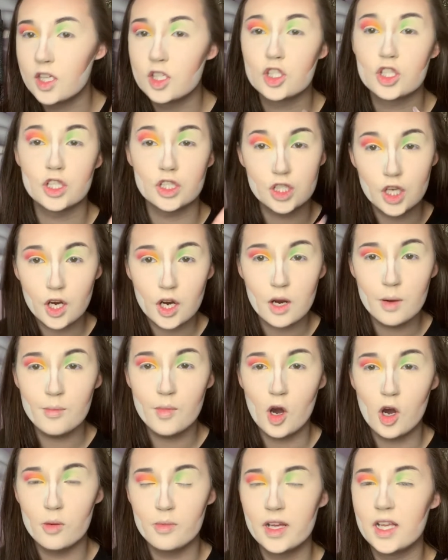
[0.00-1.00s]
She took a
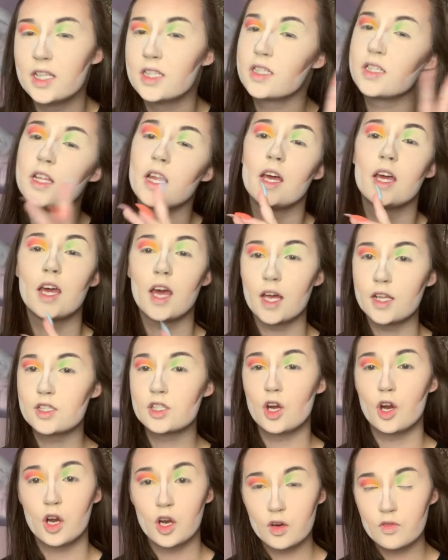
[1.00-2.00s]
moment to like get to
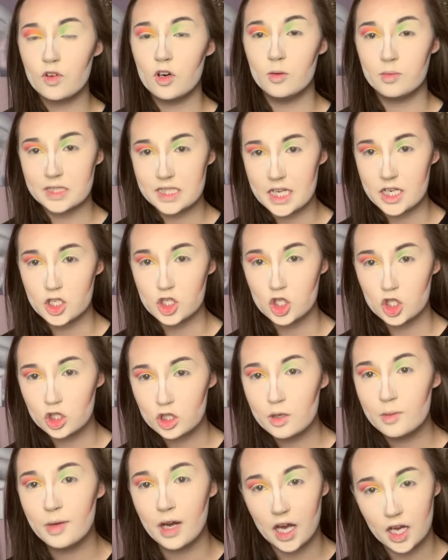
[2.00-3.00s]
her full
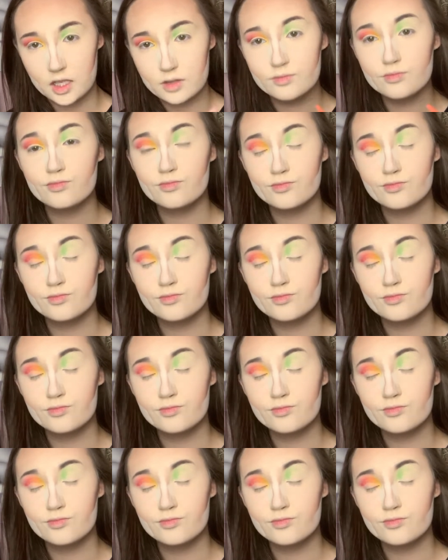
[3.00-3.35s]
potential, but